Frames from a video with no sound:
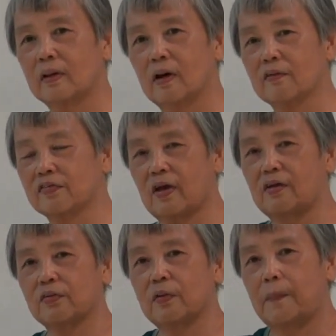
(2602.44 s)
of
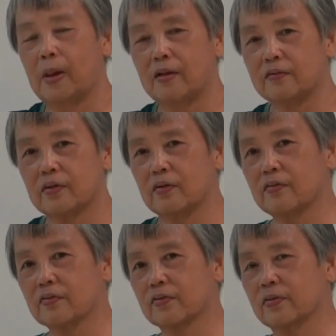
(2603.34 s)
sensual
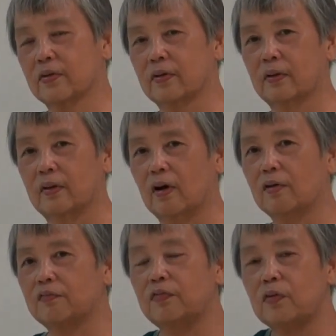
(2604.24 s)
pleasures,
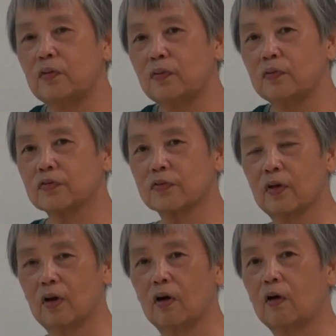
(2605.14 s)
of views,
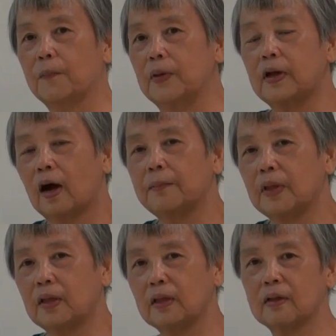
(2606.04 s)
or
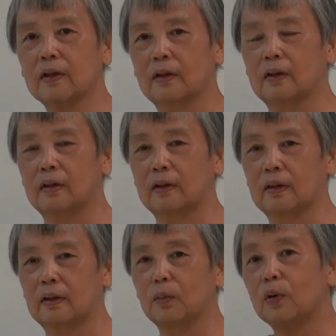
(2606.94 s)
becoming
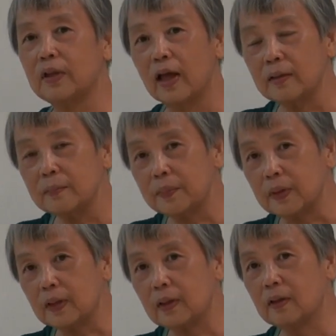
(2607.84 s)
will then
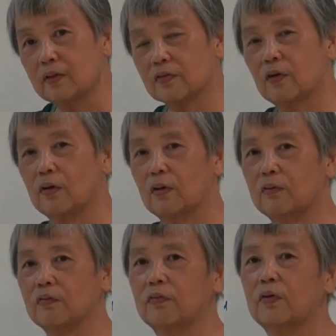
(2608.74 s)
be sort
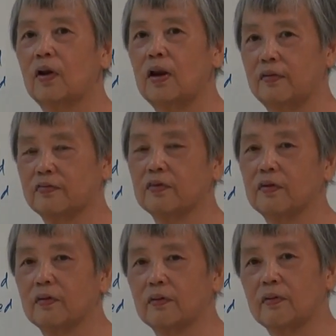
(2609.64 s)
of
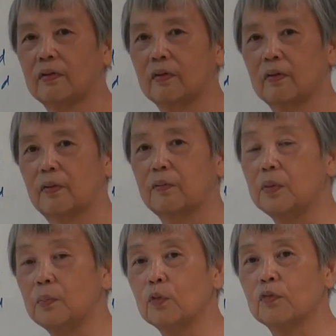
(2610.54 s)
lesser,
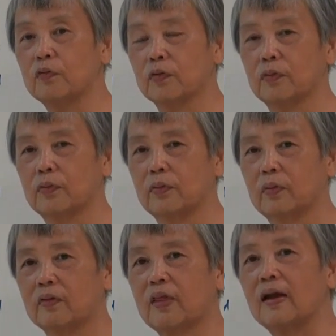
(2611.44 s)
removed.
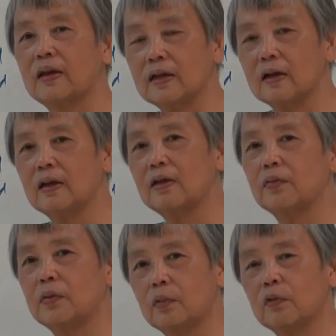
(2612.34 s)
Technically
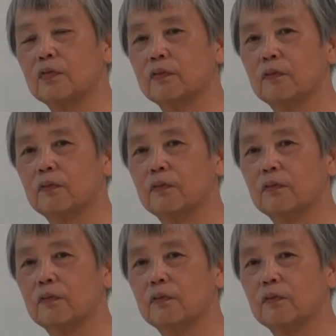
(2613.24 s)
removed,